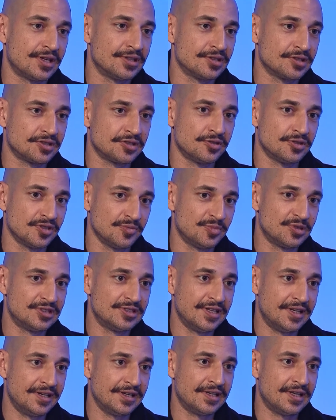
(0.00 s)
and it's going to be
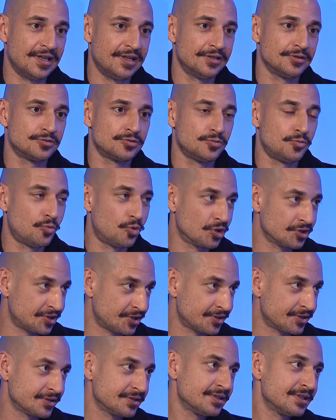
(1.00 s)
dedicated to
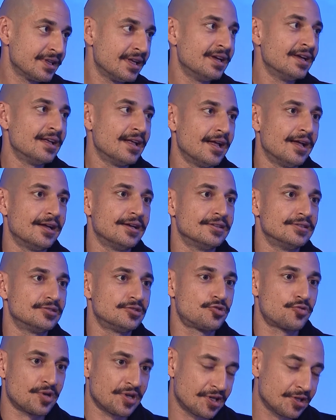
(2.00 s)
water
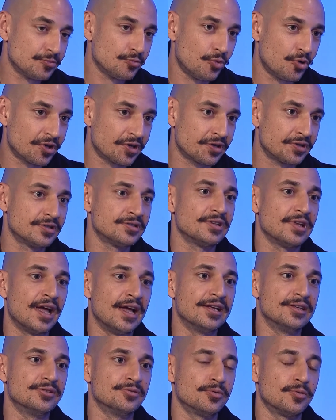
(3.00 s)
and drinking water
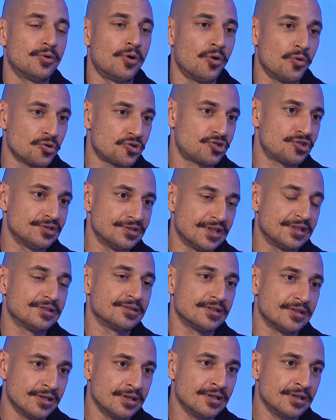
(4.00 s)
and ocean and